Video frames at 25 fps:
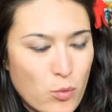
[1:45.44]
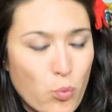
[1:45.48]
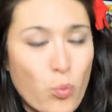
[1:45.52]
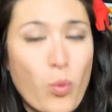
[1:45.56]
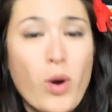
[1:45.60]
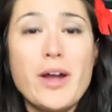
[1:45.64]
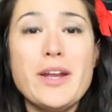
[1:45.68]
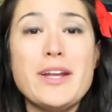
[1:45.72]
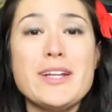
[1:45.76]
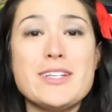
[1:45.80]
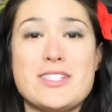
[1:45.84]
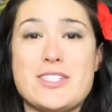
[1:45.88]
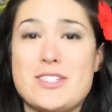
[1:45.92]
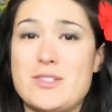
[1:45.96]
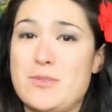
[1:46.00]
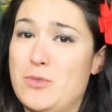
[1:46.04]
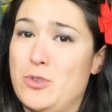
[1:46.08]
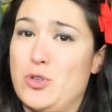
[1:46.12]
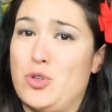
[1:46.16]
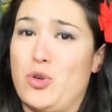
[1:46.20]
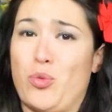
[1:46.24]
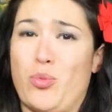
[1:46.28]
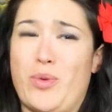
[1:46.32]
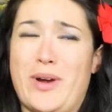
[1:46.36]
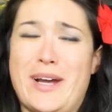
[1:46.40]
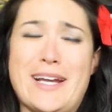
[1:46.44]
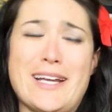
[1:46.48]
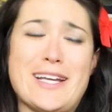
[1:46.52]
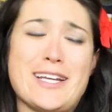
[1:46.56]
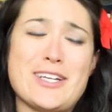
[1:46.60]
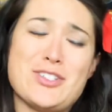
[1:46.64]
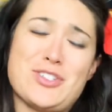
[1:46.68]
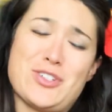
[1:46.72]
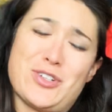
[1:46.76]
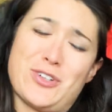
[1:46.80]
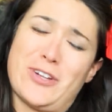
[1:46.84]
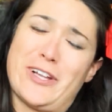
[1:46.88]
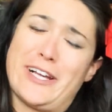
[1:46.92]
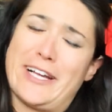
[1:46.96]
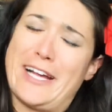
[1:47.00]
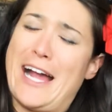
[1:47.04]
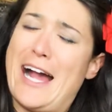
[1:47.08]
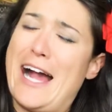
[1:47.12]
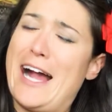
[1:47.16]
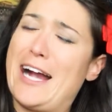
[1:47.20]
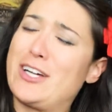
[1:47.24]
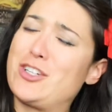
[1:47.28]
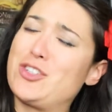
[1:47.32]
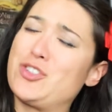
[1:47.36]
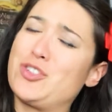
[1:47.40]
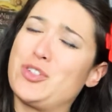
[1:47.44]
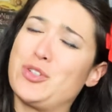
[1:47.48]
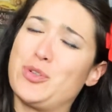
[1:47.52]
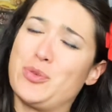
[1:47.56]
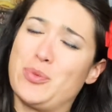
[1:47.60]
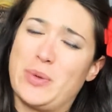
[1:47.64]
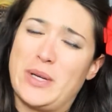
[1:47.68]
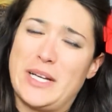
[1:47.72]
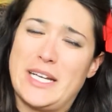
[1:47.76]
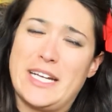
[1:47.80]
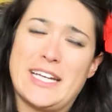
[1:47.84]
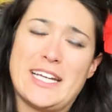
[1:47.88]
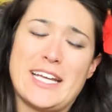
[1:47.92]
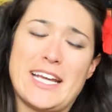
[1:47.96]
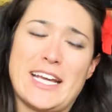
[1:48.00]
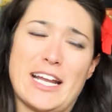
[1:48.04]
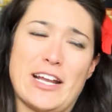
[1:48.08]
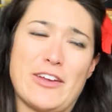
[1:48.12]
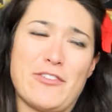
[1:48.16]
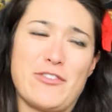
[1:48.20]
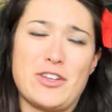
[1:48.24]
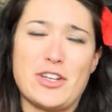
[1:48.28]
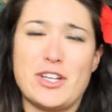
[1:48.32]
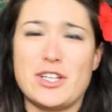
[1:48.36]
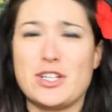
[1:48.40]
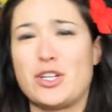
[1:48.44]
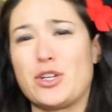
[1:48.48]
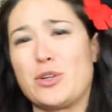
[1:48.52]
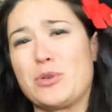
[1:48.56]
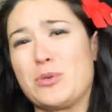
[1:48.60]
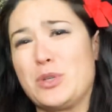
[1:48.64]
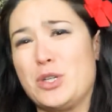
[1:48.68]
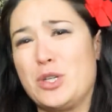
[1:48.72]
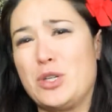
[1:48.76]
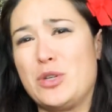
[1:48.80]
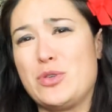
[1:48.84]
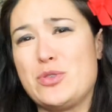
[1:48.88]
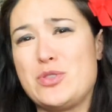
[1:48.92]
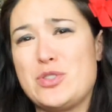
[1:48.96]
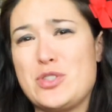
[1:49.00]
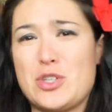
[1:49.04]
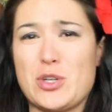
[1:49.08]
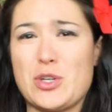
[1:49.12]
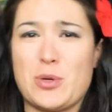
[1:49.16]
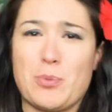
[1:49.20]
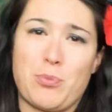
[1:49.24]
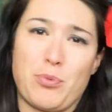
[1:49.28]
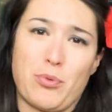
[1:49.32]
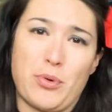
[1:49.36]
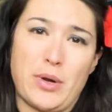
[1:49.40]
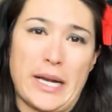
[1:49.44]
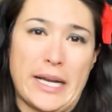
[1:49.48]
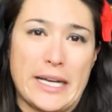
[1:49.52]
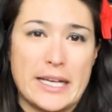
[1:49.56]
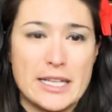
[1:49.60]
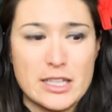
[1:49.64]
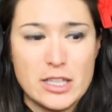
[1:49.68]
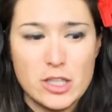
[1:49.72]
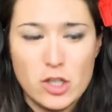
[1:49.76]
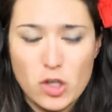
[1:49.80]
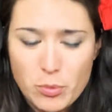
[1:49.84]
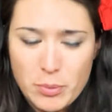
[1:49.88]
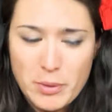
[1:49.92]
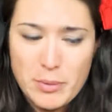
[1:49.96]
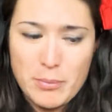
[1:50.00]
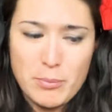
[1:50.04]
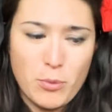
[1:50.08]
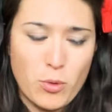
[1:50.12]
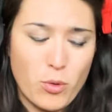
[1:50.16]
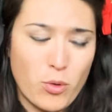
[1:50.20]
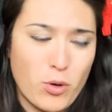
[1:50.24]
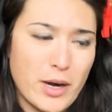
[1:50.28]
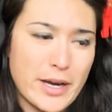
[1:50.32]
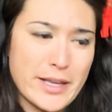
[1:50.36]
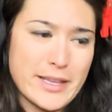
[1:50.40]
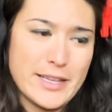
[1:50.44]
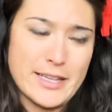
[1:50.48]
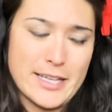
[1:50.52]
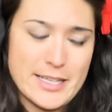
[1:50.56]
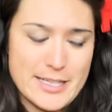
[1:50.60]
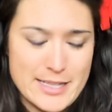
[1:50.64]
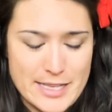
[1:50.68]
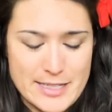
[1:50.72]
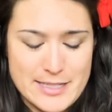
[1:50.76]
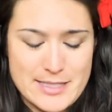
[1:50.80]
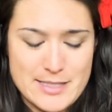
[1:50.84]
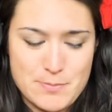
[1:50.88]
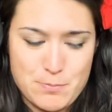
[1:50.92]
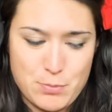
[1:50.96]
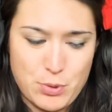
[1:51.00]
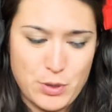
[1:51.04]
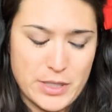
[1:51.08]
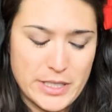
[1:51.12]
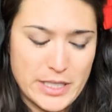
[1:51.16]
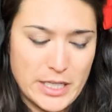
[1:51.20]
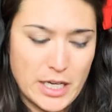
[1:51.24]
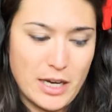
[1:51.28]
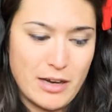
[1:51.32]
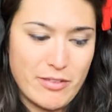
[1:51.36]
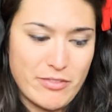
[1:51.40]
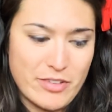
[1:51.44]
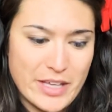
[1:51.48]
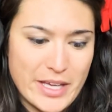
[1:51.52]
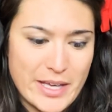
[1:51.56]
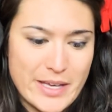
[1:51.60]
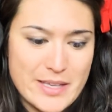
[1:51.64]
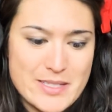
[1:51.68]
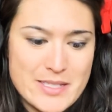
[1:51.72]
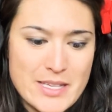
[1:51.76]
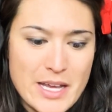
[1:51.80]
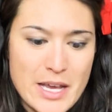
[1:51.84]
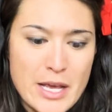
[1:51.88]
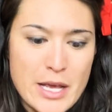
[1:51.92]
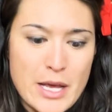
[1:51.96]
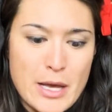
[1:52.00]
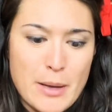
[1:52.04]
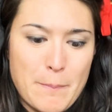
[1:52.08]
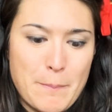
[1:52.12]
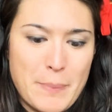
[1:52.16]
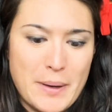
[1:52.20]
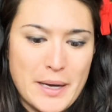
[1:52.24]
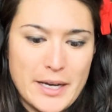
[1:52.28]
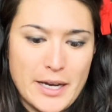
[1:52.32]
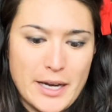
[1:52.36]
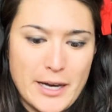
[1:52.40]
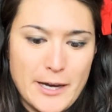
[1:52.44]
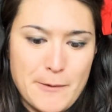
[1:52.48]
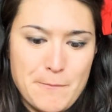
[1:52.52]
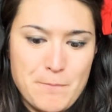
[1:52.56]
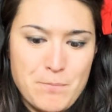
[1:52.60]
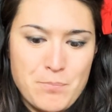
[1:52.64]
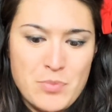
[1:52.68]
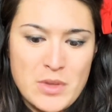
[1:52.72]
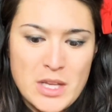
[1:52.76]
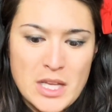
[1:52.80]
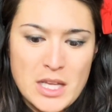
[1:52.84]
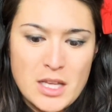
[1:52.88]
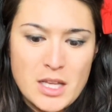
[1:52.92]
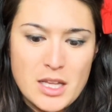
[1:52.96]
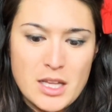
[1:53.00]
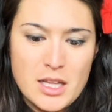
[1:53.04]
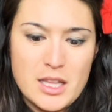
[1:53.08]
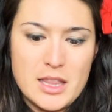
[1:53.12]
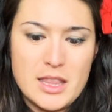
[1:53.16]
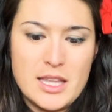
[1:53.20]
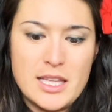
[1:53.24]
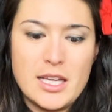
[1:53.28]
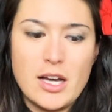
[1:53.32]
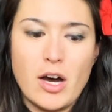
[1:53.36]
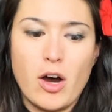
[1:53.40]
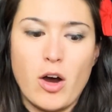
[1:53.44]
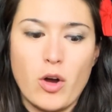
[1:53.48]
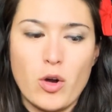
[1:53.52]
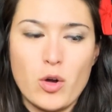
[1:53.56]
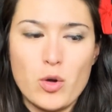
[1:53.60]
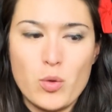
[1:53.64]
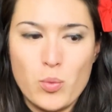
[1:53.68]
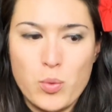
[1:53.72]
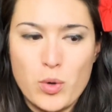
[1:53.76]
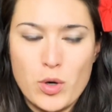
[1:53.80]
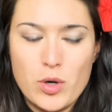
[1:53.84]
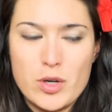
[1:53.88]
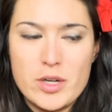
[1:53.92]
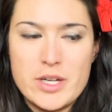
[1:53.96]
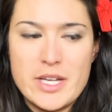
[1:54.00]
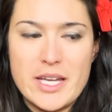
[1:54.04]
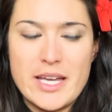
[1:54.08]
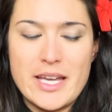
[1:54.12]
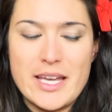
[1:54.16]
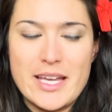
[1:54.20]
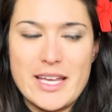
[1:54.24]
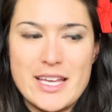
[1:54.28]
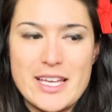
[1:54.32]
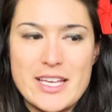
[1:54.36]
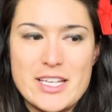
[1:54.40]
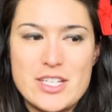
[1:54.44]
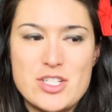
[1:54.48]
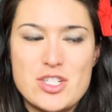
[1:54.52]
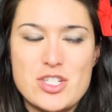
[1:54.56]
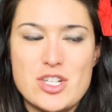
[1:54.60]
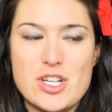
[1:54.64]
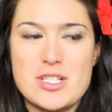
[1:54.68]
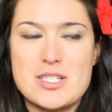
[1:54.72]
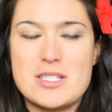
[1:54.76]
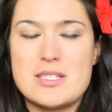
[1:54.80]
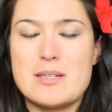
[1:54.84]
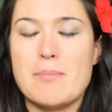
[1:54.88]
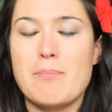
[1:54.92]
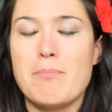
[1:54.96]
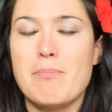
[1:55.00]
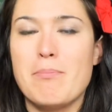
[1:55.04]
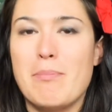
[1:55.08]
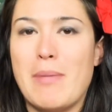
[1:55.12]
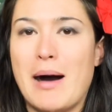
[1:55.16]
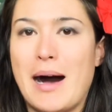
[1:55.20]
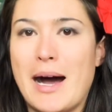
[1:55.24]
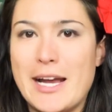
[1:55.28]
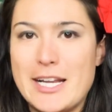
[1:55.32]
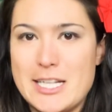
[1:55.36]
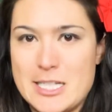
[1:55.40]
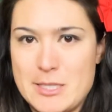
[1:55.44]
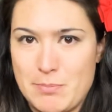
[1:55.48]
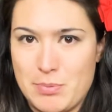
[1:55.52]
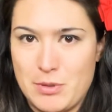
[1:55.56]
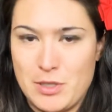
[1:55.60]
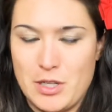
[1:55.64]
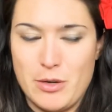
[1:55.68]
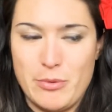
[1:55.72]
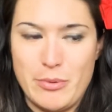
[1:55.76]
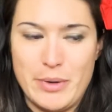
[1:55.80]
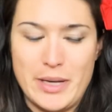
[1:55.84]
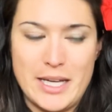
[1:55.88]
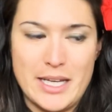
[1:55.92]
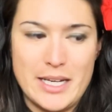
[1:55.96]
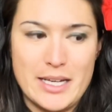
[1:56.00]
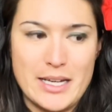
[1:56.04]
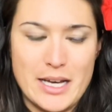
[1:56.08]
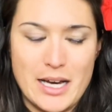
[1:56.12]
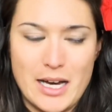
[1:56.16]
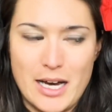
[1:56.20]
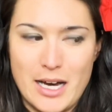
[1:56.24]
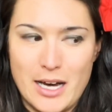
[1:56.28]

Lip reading: one, it's great because you're like actually reading it, and I feel like you're using your brain a little bit more. I think that that's pretty obvious. But the artwork is just mind-blowing.